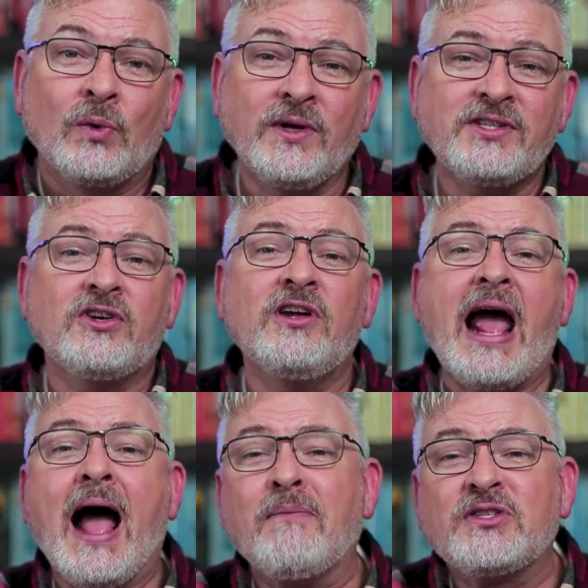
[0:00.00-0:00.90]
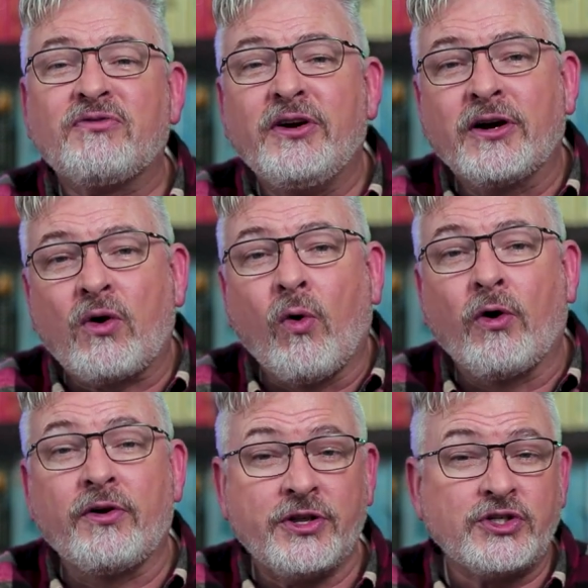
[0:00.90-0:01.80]
What's a good atmospheric
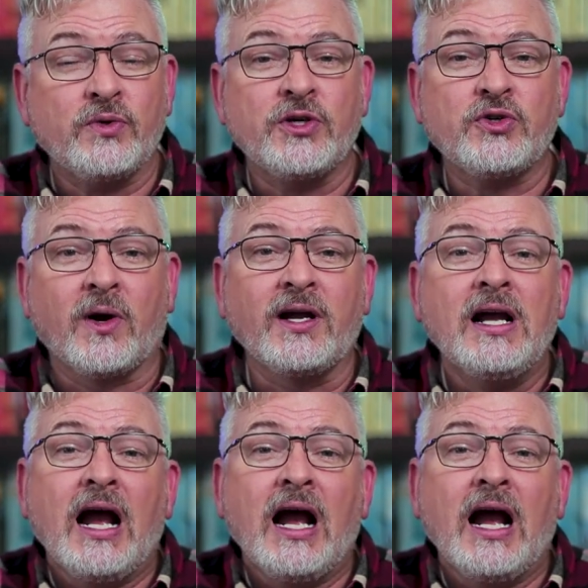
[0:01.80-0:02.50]
horror that you enjoy?